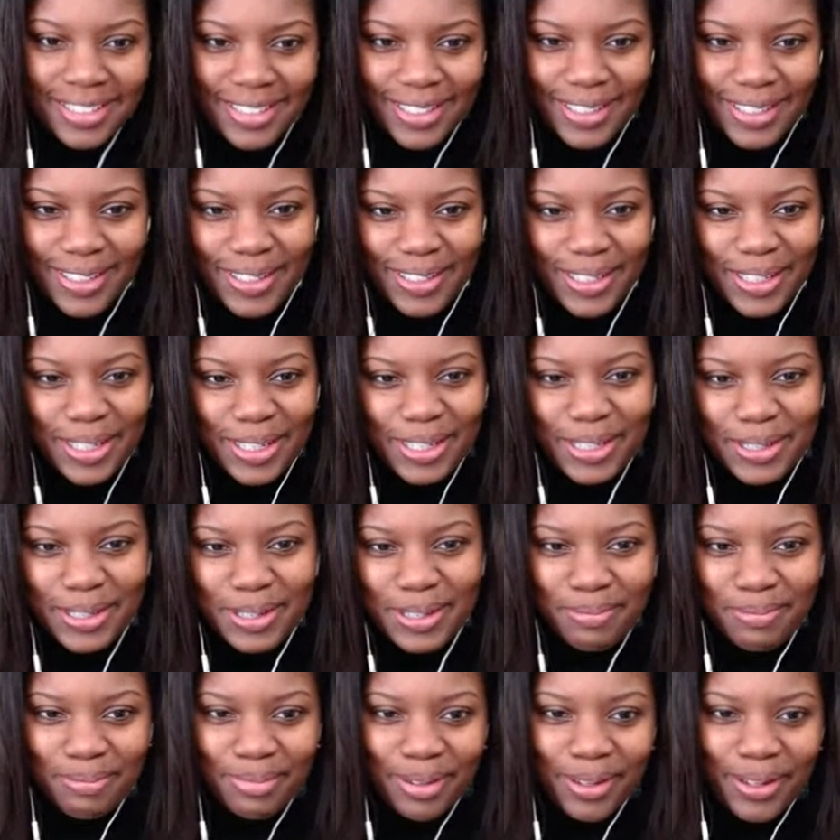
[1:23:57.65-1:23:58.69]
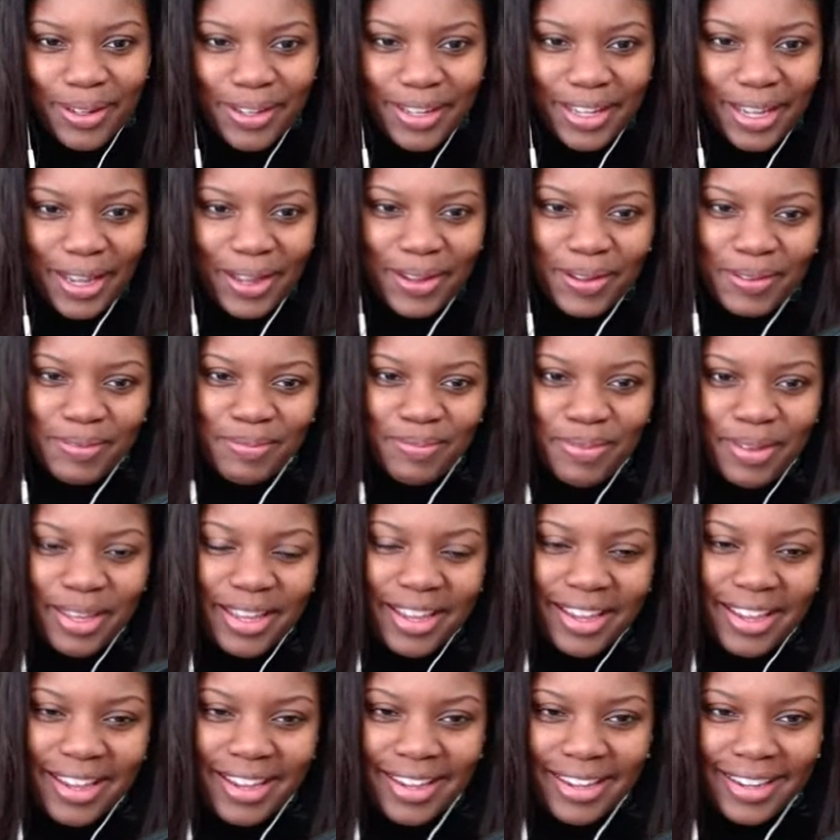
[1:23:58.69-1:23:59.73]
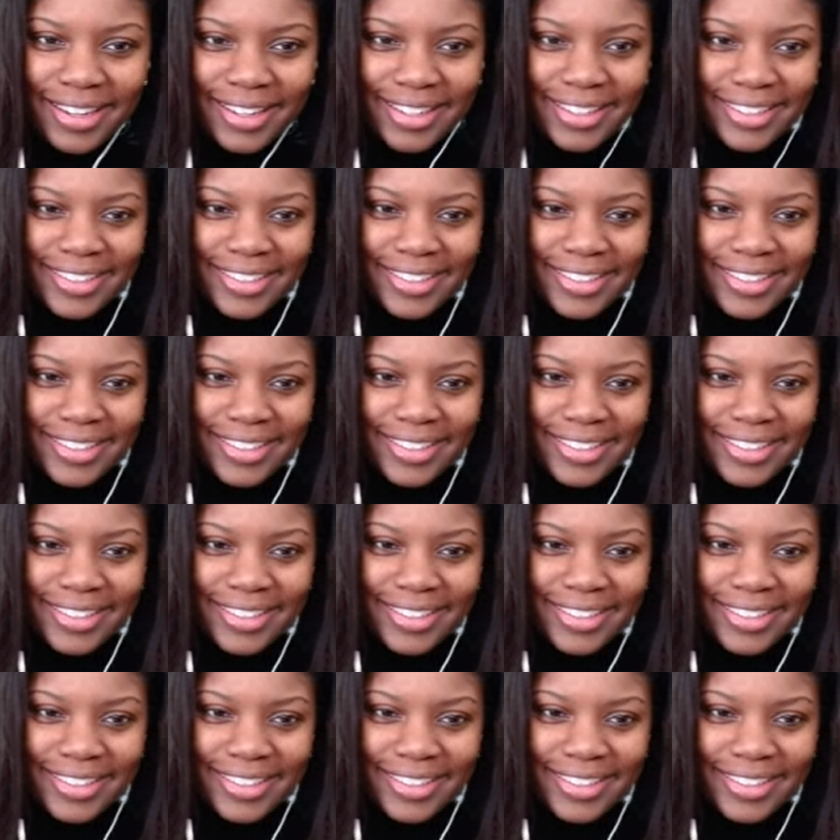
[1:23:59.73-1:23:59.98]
in the book out bag.